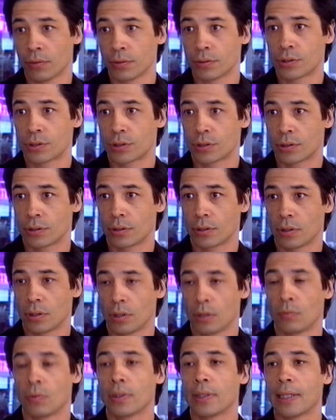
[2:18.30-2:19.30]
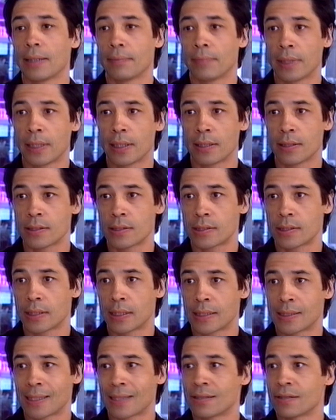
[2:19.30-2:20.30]
launch. And what that means
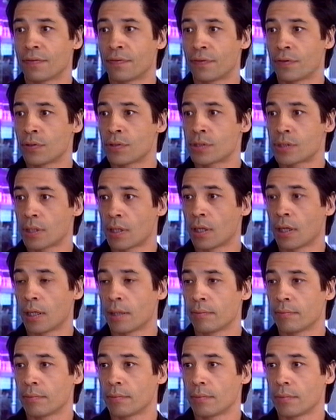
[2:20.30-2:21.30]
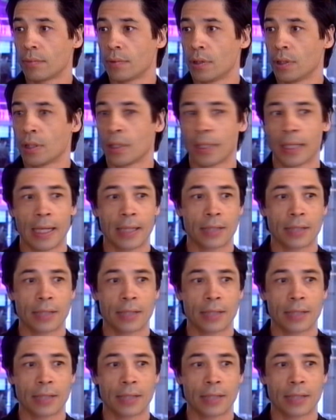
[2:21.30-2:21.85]
is that's the first time you can